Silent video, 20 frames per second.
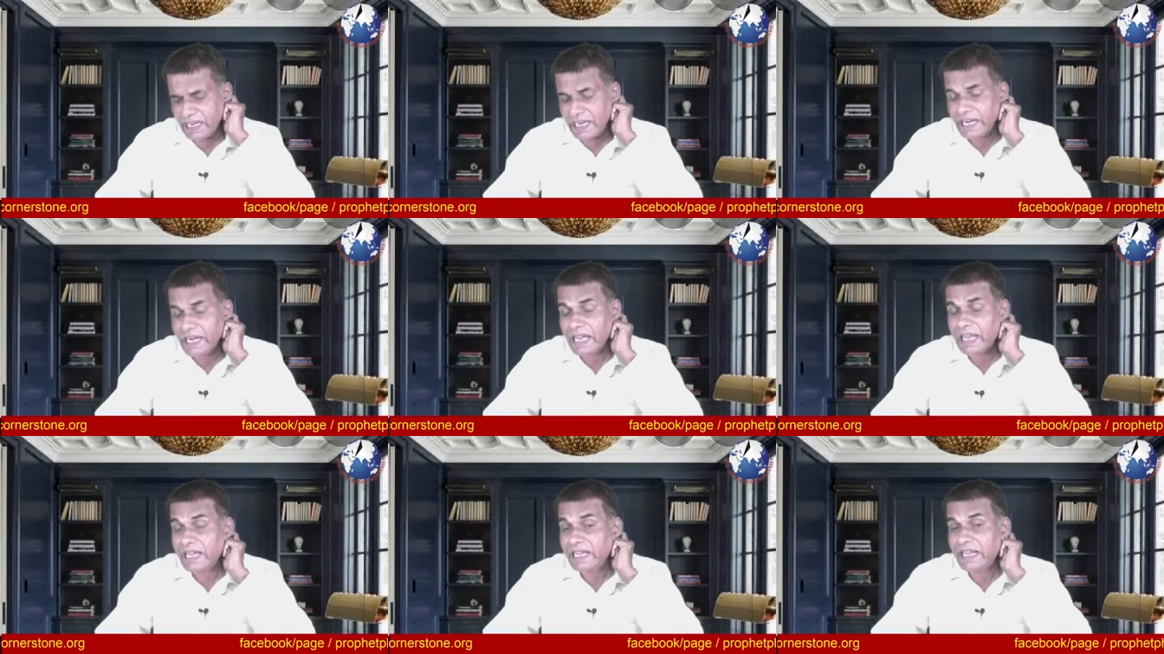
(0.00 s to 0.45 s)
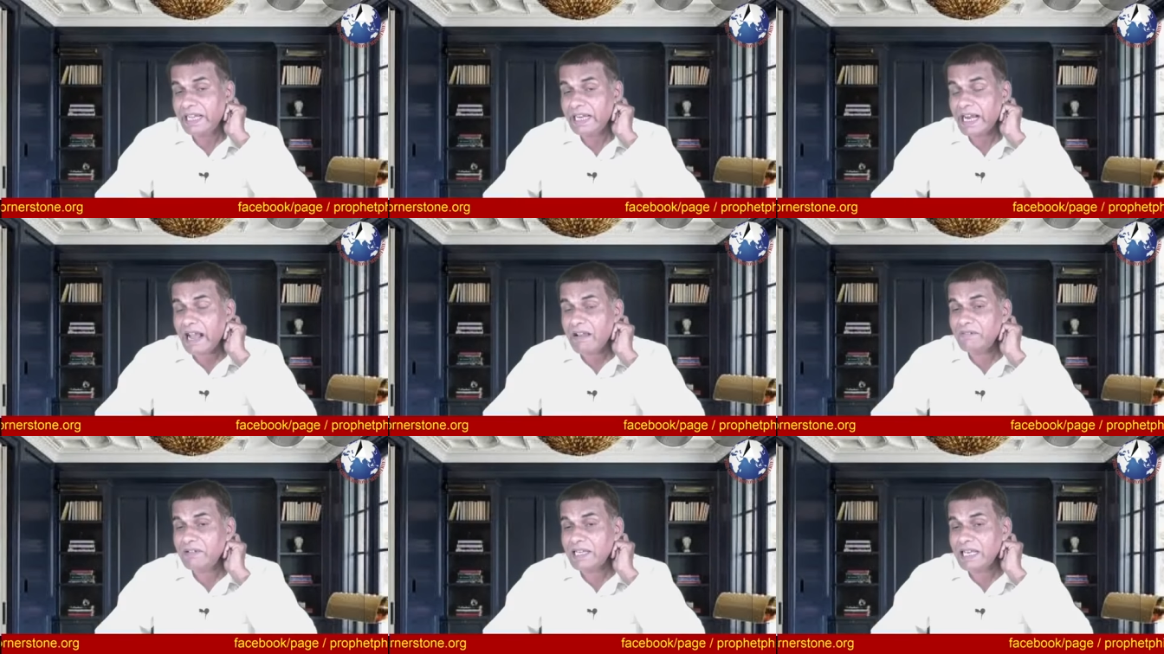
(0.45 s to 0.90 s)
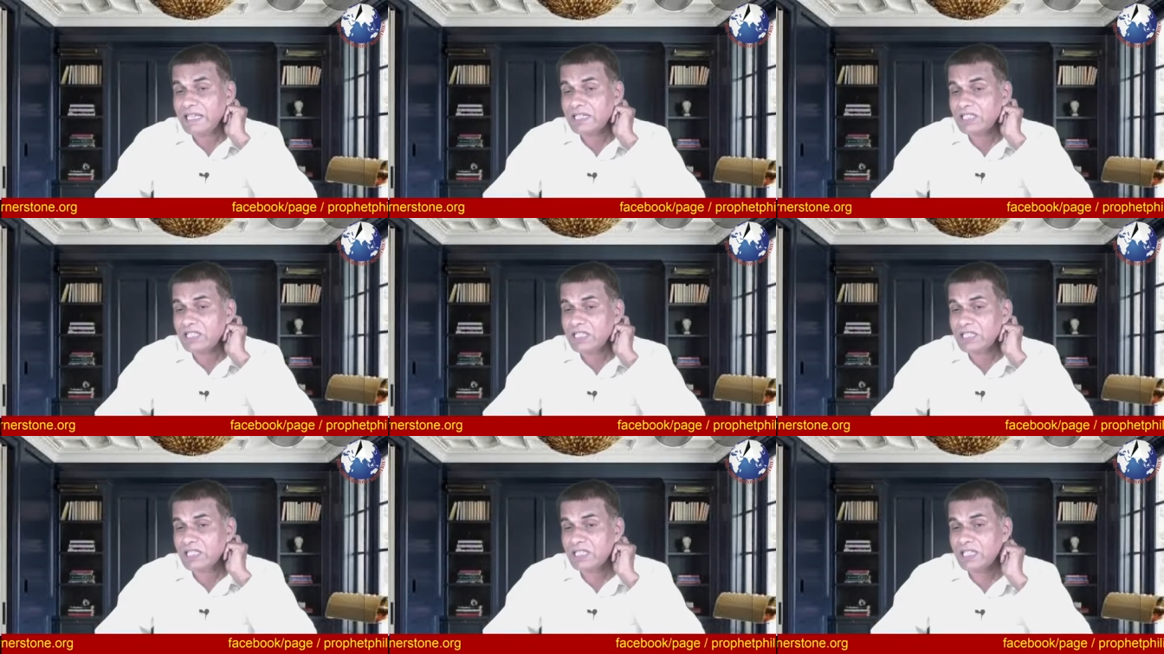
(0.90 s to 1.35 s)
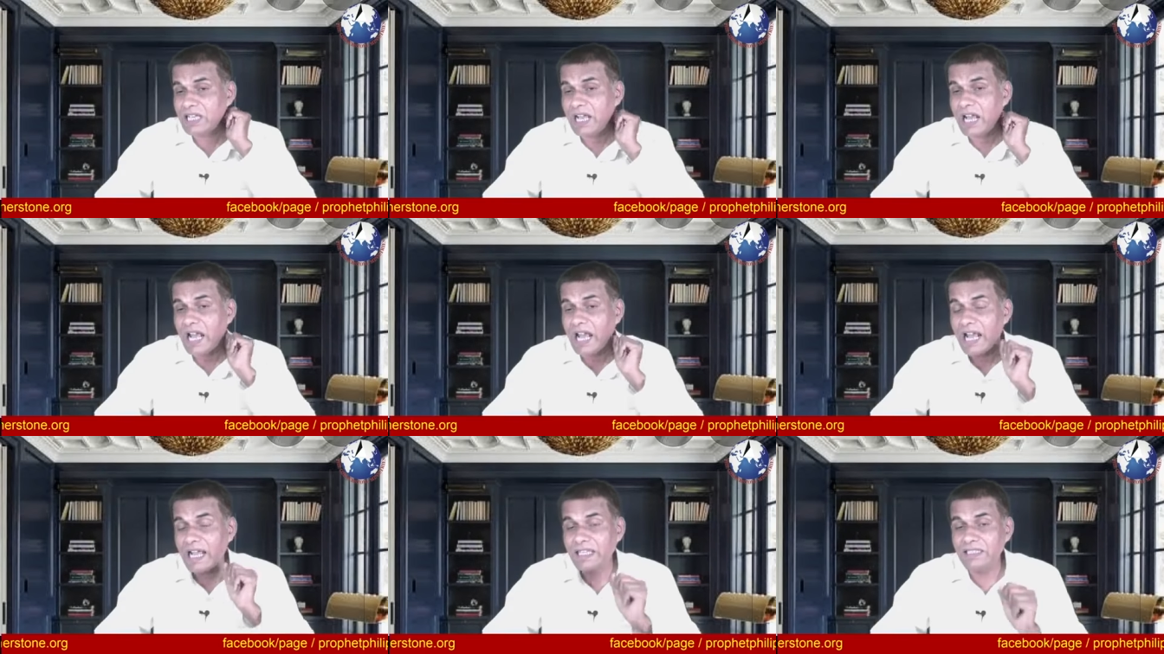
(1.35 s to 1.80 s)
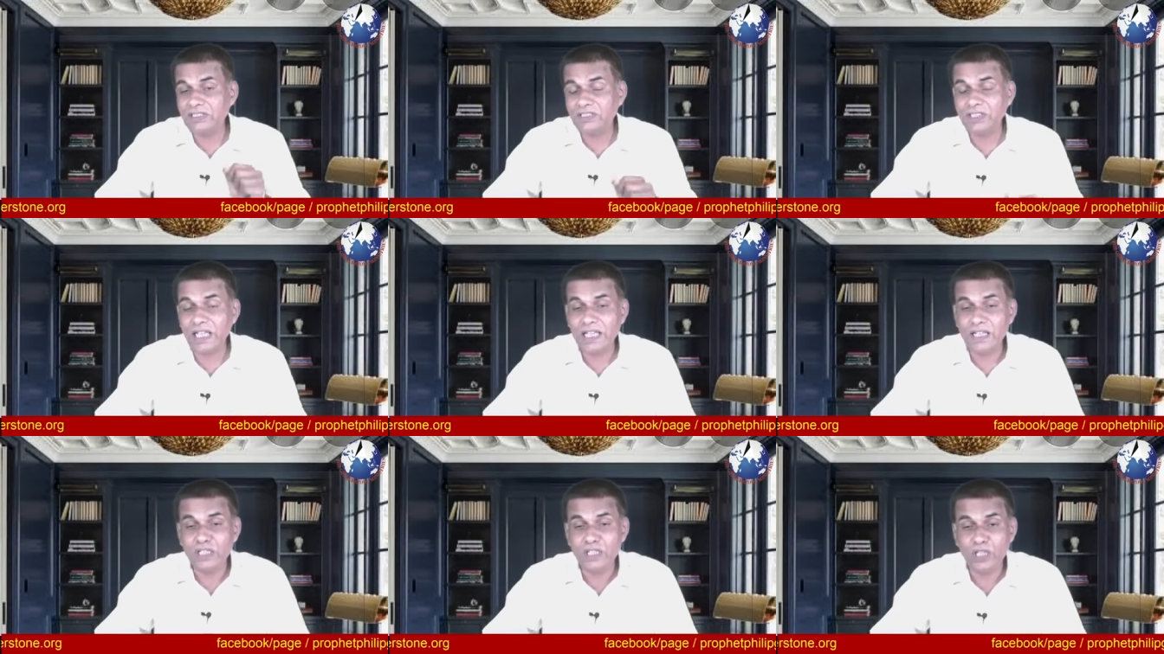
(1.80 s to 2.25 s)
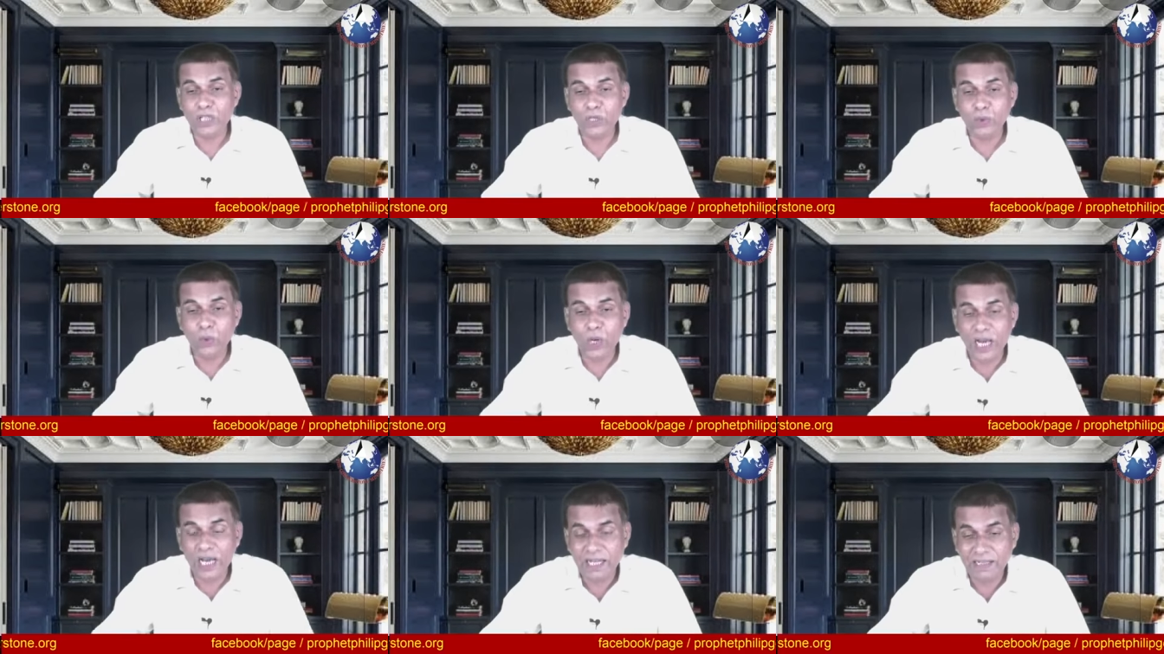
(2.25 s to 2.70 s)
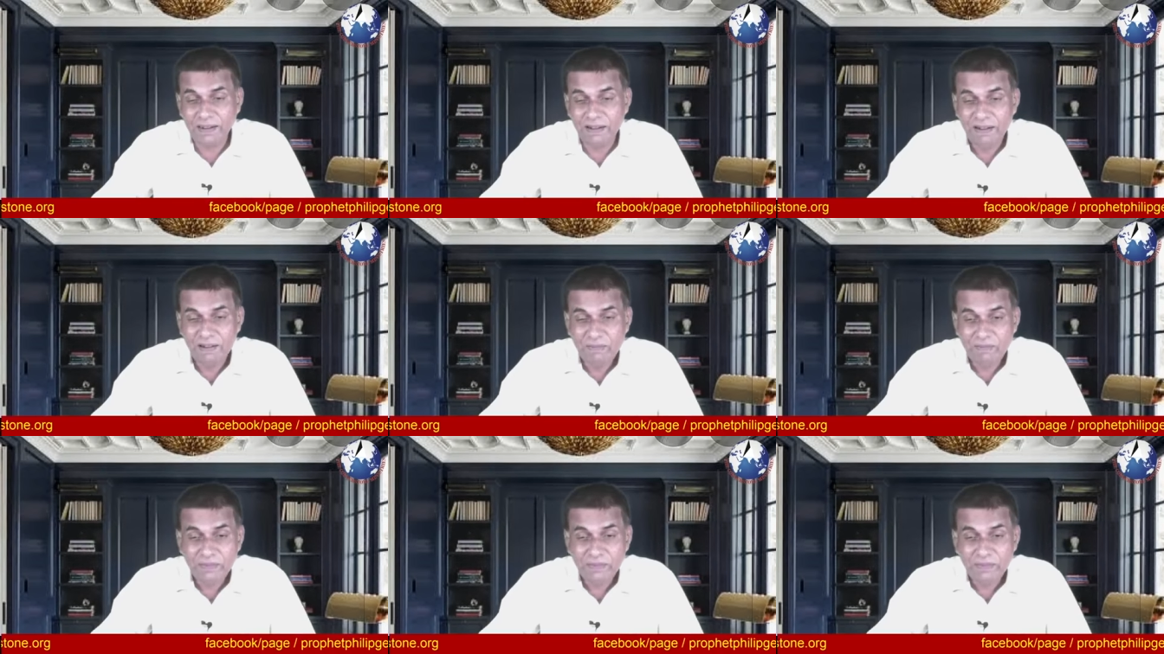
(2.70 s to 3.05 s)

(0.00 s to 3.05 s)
lena gravina sister i sense you are